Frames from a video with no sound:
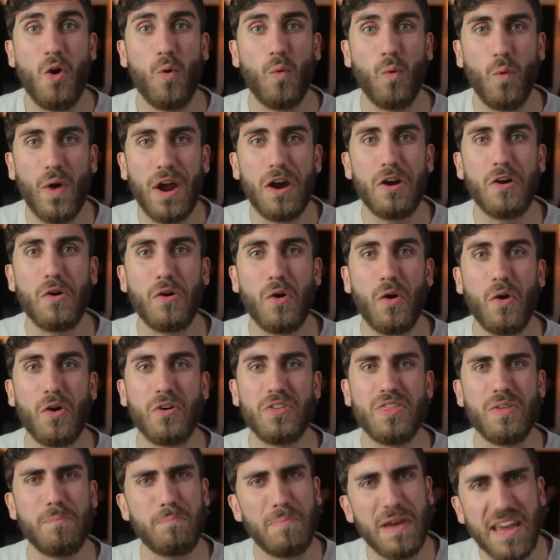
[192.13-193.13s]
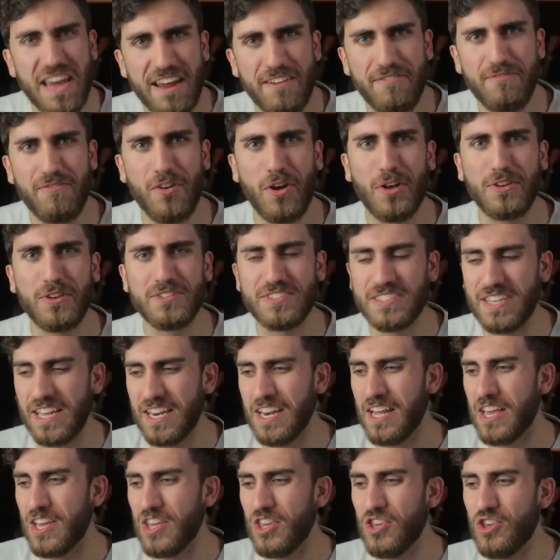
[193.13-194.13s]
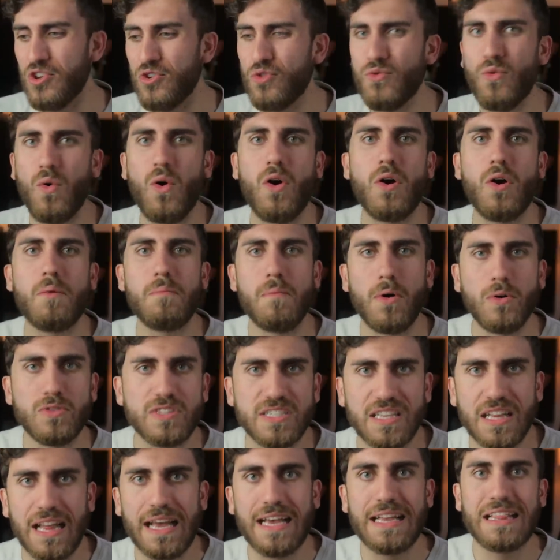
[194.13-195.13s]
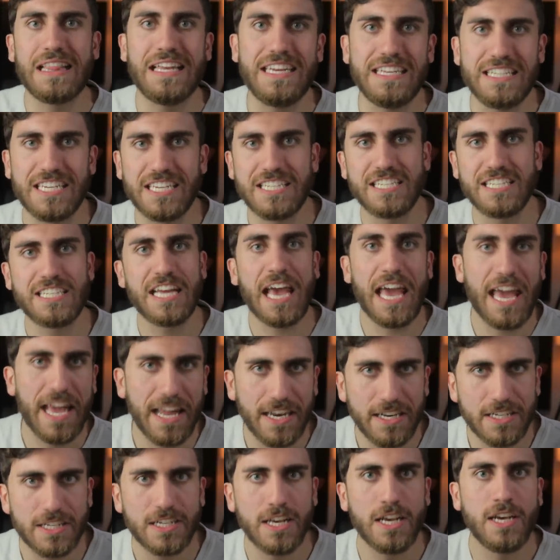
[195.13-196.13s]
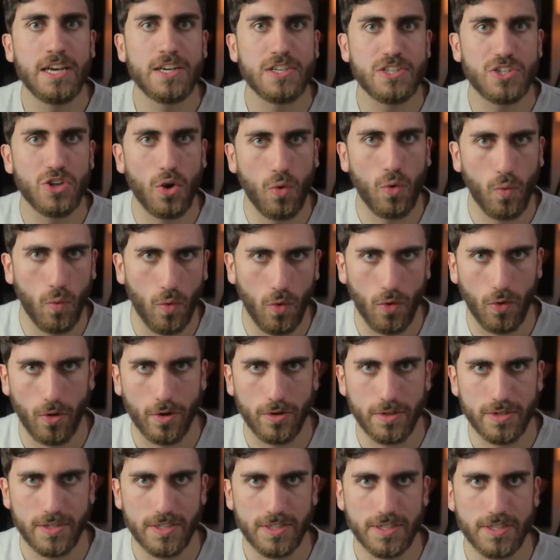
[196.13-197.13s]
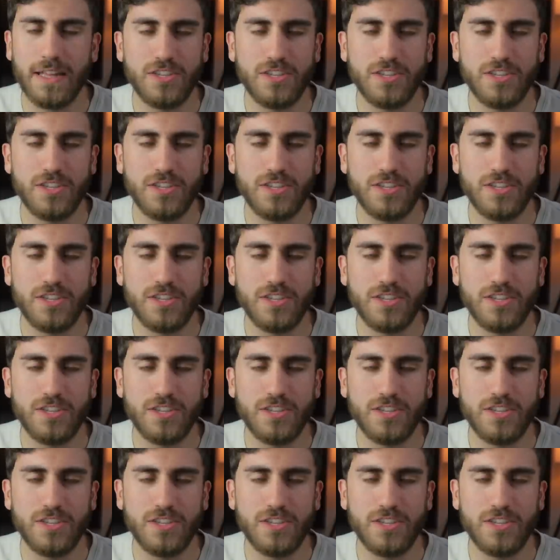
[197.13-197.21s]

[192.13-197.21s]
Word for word: Where are the pitfalls that you are most likely to tend towards?